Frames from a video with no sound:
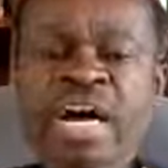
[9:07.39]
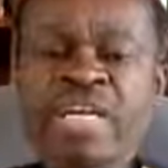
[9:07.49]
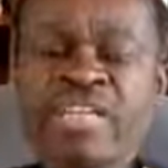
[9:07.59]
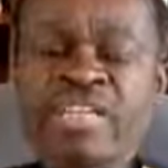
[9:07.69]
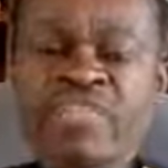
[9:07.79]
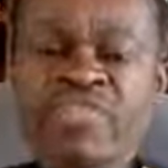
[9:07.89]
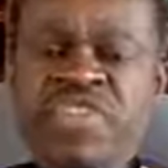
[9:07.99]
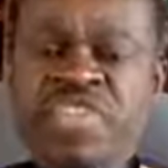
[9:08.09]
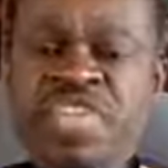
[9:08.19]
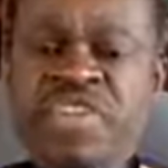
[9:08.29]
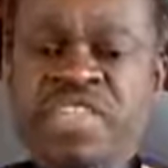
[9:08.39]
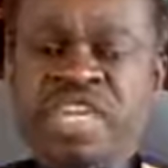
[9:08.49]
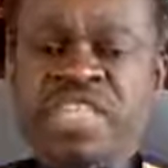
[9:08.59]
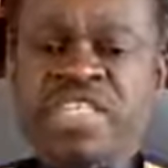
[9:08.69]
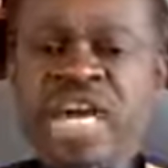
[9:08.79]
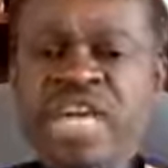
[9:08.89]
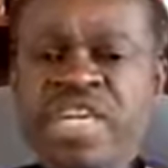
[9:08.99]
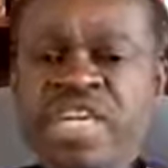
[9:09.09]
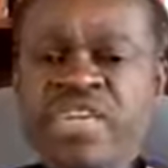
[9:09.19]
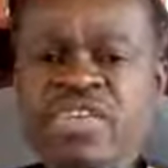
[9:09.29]
had defeated the
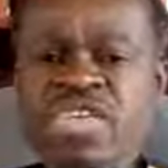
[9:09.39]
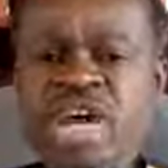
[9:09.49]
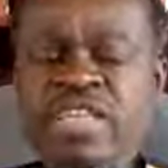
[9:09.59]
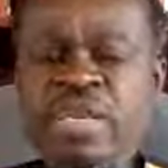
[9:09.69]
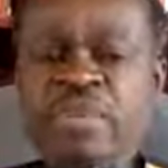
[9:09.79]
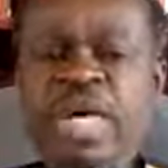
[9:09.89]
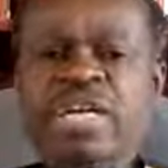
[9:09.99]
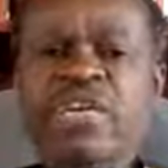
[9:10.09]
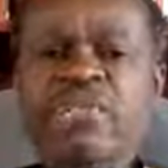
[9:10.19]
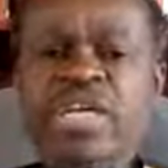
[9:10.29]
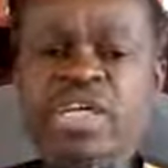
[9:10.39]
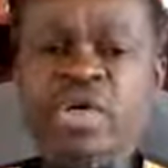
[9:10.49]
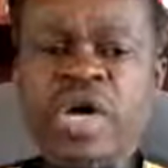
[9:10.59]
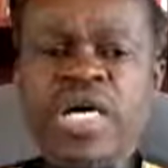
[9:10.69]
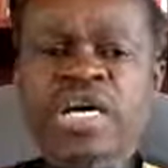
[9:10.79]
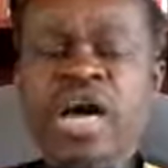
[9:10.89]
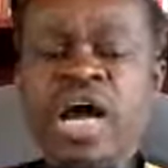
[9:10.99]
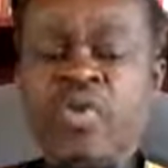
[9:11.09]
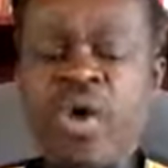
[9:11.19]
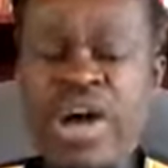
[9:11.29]
Italians at the Battle of Adowa
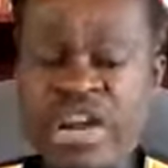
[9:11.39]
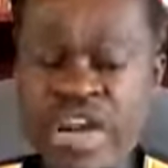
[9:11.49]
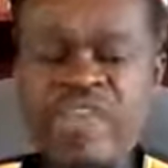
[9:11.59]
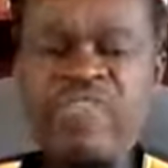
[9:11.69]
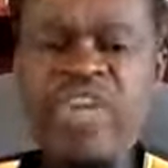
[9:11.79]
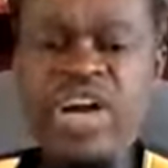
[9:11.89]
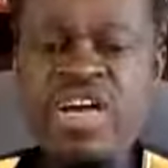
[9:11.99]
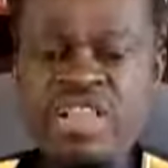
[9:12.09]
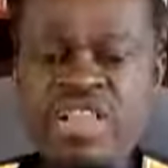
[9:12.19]
and were never,